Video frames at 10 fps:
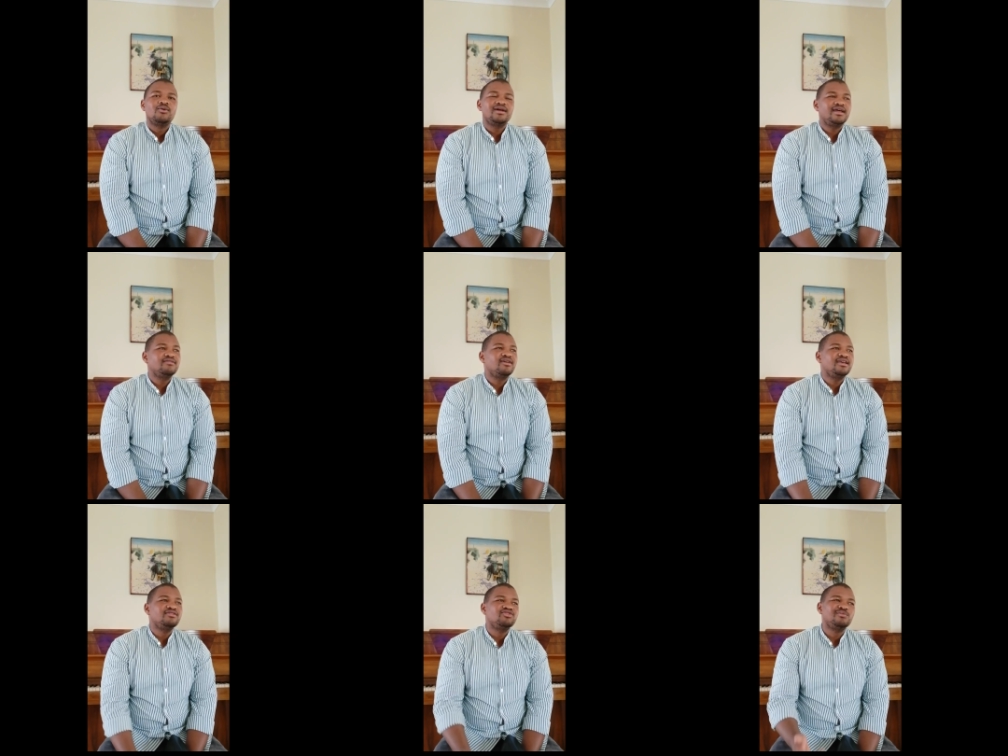
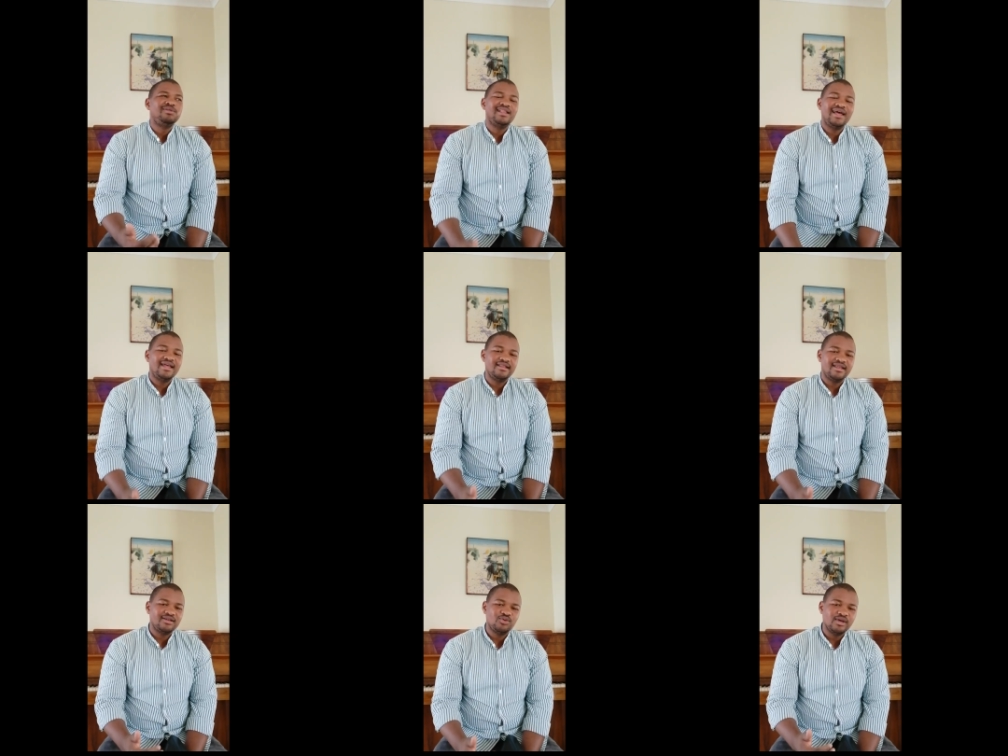whatever evil
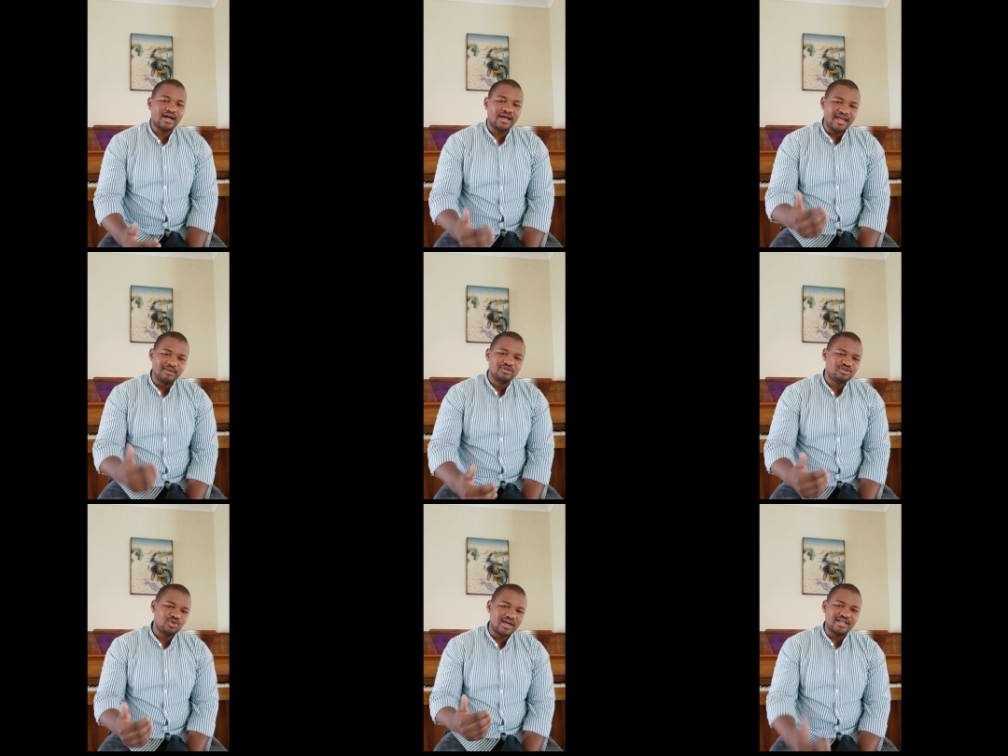plan that we are
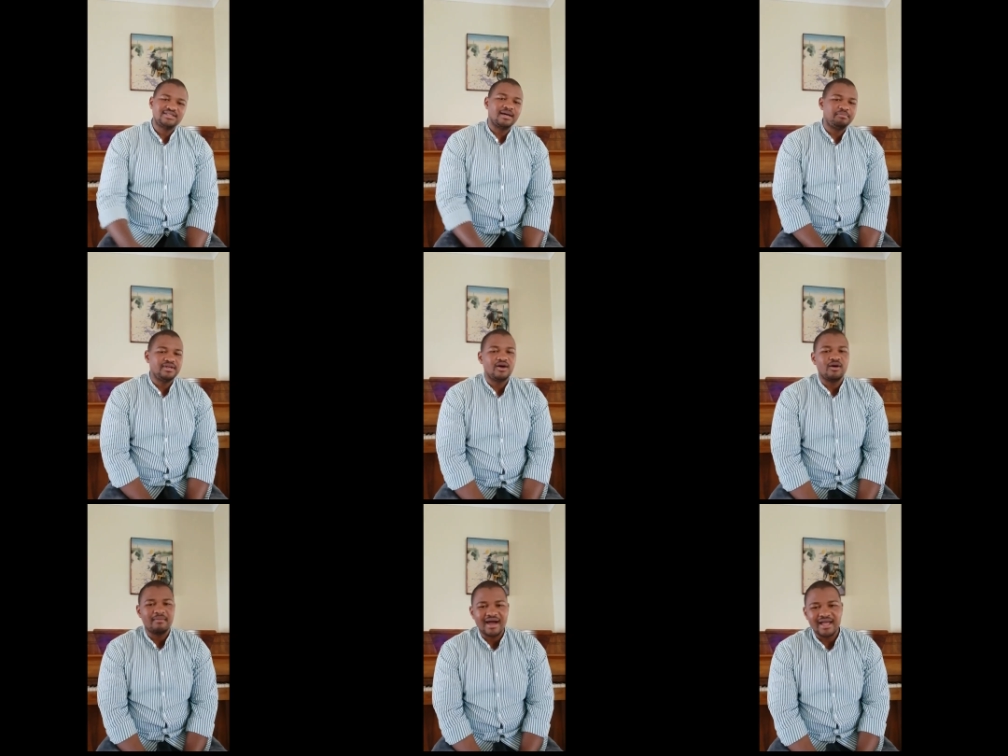able to hatch up in
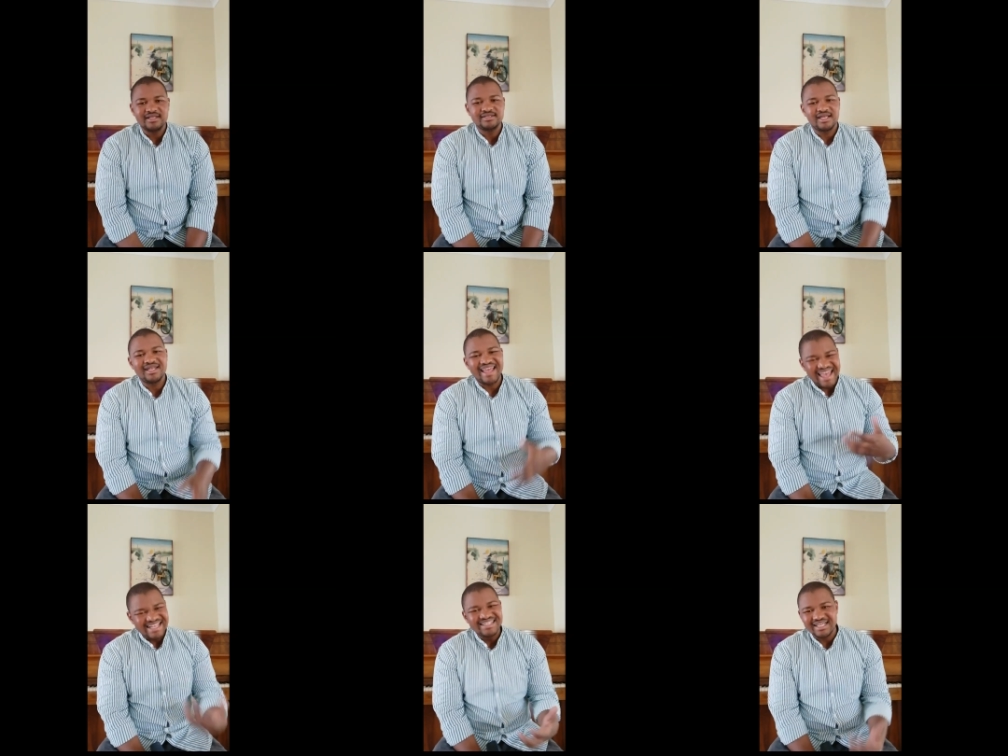our minds and
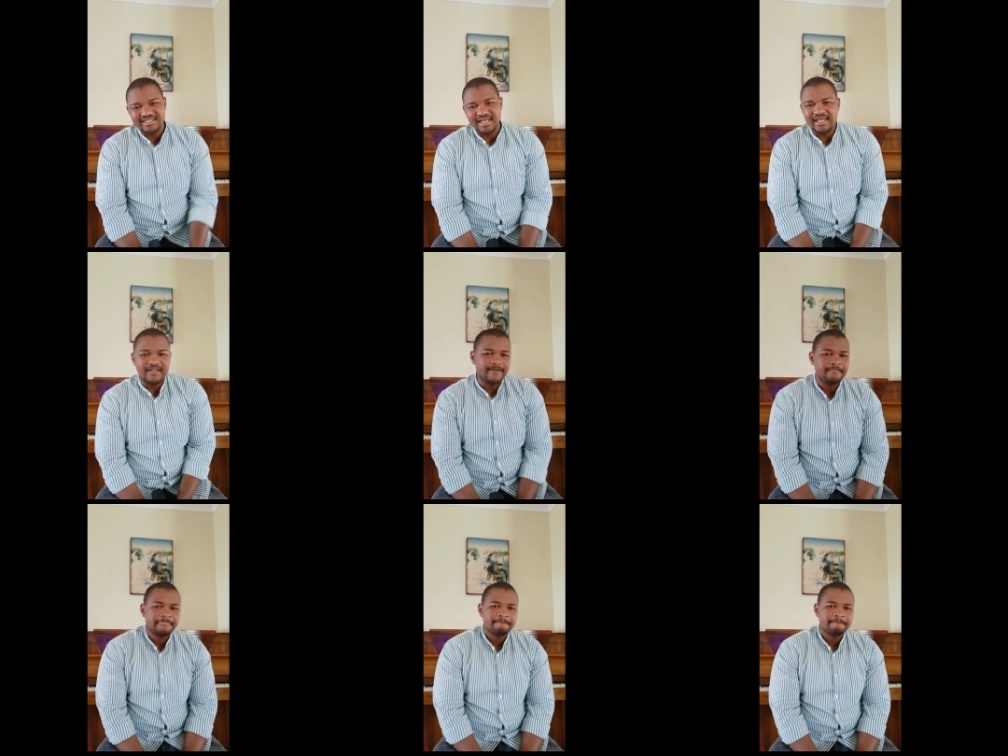entertain.